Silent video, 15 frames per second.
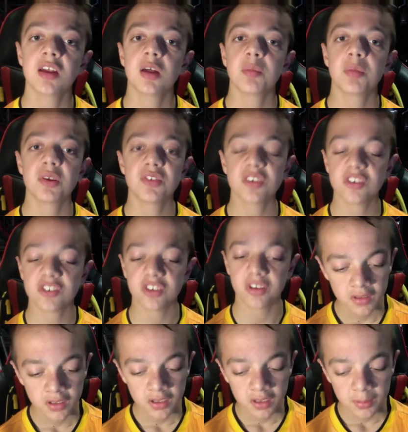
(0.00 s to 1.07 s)
position.
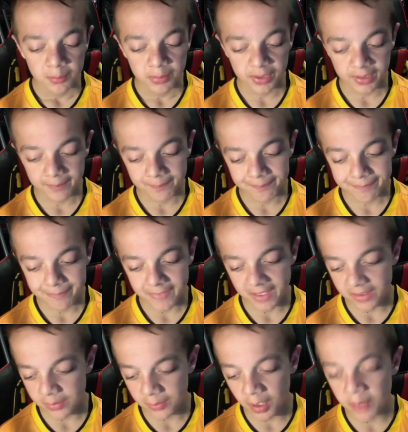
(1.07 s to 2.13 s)
But at
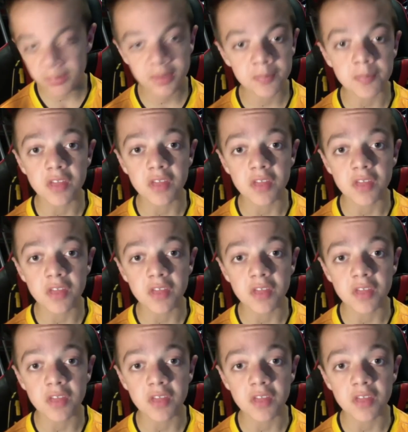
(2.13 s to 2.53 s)
the moment,